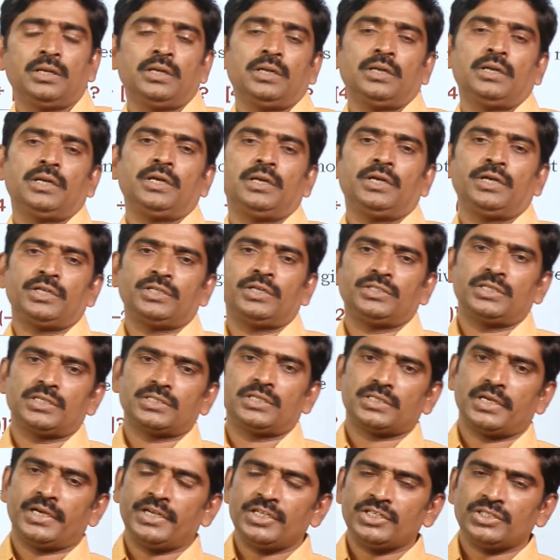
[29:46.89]
integers
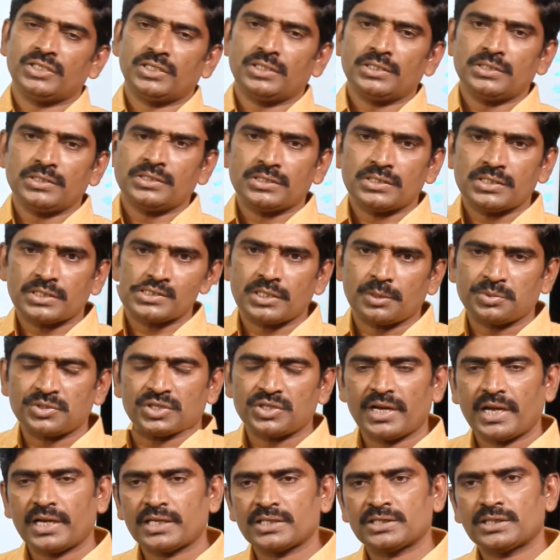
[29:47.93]
addition,
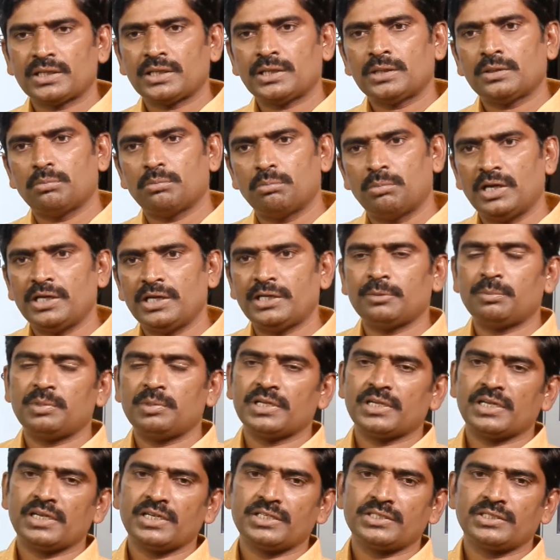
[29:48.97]
subtraction,
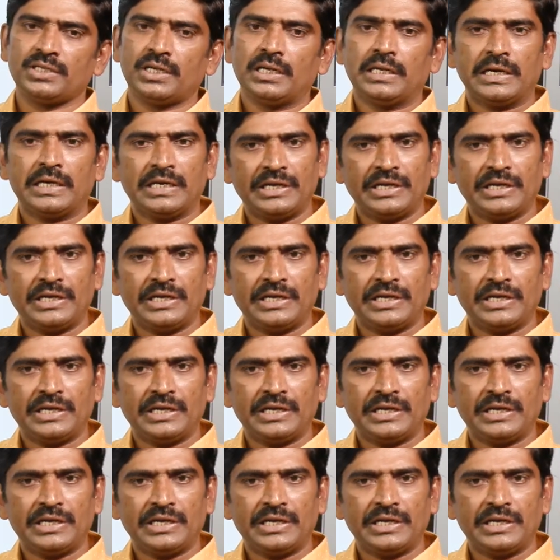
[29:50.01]
multiplication,